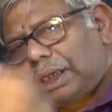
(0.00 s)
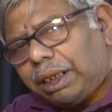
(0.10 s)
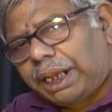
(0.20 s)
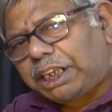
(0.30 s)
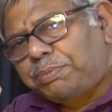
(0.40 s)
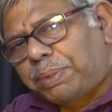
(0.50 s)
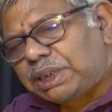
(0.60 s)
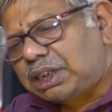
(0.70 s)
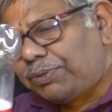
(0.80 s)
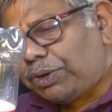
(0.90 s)

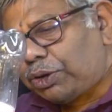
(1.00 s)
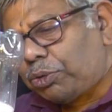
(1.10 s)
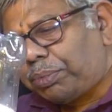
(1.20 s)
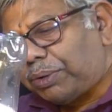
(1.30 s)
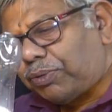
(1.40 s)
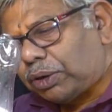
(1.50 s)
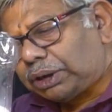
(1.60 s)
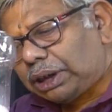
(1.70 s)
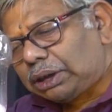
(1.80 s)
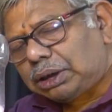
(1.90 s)
expensive equipment for
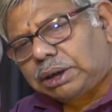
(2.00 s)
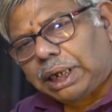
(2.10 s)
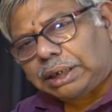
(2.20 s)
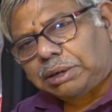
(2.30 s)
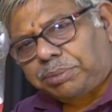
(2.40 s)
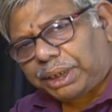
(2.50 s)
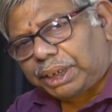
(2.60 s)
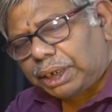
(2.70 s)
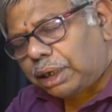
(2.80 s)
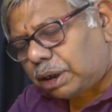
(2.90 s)
this as a
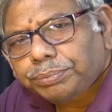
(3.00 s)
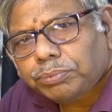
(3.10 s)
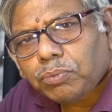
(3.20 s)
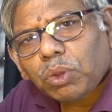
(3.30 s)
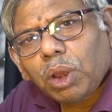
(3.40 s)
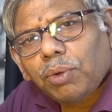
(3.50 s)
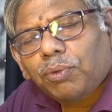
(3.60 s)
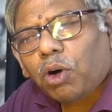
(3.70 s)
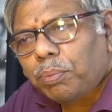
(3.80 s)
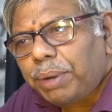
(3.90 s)
beginner.
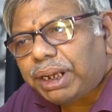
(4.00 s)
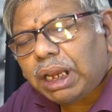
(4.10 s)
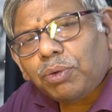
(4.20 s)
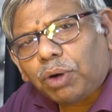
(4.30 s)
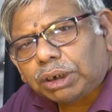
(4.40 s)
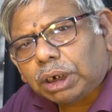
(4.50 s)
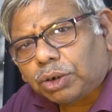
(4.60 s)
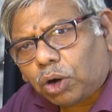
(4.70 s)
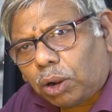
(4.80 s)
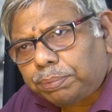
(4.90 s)
For making water
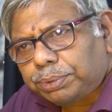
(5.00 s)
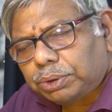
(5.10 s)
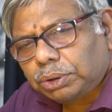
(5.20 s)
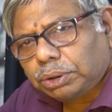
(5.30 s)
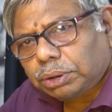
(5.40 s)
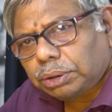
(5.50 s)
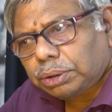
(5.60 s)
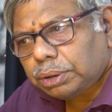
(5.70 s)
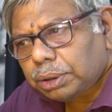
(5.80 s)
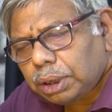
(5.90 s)
drops,
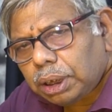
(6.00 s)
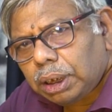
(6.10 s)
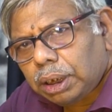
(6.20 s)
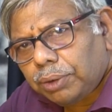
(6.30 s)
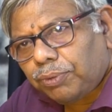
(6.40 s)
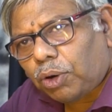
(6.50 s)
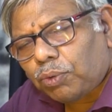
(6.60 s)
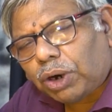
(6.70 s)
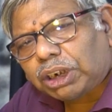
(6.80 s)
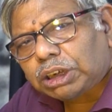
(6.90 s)
for
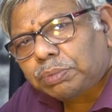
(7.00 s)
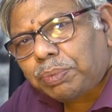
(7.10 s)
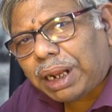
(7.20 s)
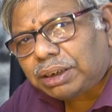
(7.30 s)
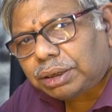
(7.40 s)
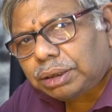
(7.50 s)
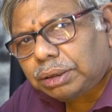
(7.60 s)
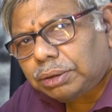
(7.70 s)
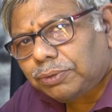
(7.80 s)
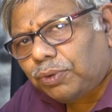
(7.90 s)
water splash
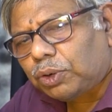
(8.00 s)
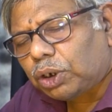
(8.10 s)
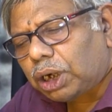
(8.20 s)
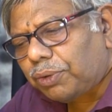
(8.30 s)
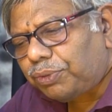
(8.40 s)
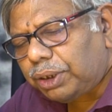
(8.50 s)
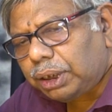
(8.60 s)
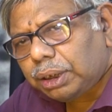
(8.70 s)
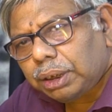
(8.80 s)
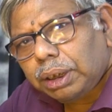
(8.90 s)

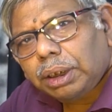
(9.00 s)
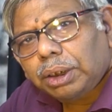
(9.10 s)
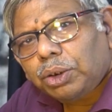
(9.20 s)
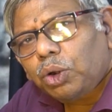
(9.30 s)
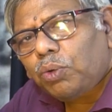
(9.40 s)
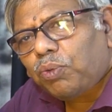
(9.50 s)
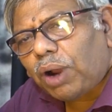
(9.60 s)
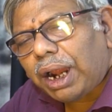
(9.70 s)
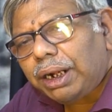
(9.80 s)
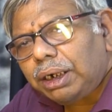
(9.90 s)
photography, you will
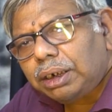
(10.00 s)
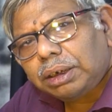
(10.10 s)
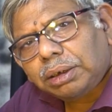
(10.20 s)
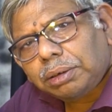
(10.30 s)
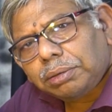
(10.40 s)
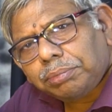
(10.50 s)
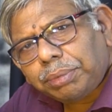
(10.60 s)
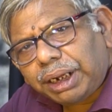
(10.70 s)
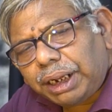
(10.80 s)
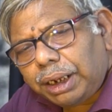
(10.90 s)
find
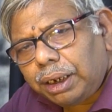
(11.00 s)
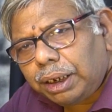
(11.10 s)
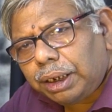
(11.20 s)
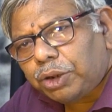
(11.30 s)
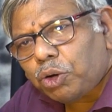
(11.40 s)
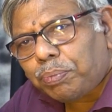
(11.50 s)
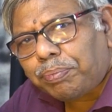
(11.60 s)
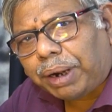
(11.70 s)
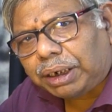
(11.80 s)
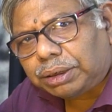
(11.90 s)
many
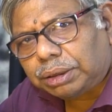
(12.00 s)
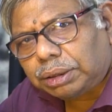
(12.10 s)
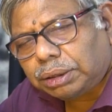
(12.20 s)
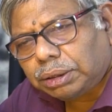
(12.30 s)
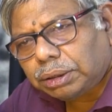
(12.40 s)
equipments